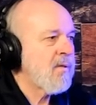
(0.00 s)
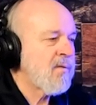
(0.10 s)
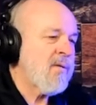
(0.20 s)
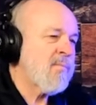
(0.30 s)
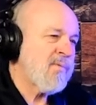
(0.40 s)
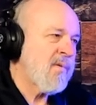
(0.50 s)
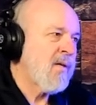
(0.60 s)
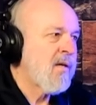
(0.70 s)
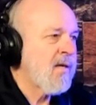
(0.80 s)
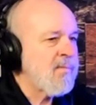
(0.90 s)
So
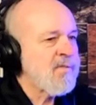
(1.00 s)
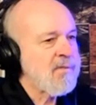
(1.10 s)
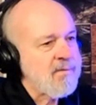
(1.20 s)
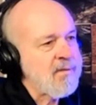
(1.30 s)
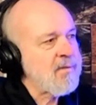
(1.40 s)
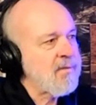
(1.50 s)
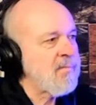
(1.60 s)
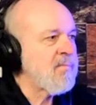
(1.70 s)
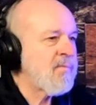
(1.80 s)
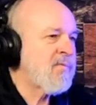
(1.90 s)
I'm still
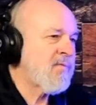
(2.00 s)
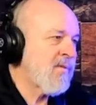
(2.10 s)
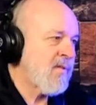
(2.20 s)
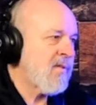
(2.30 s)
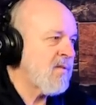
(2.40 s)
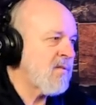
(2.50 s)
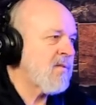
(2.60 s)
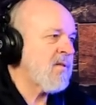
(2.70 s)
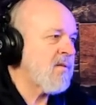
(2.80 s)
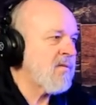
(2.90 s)
thinking 15 in
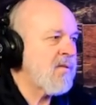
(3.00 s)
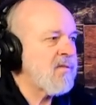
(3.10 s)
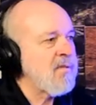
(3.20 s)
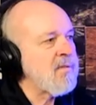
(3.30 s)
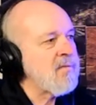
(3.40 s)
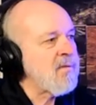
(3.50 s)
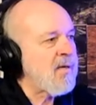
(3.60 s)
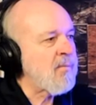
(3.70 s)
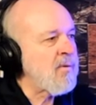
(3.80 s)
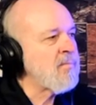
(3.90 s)
town, 18
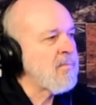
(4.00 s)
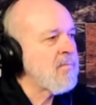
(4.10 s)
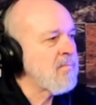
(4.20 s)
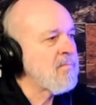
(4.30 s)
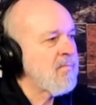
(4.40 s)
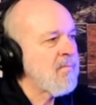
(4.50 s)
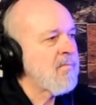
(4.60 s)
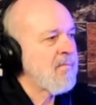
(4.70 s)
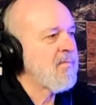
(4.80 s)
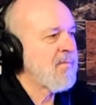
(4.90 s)
highway.
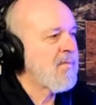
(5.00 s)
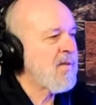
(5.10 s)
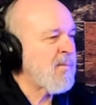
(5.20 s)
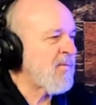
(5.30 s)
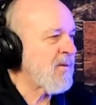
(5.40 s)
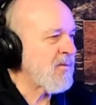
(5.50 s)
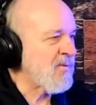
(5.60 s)
Got my fingers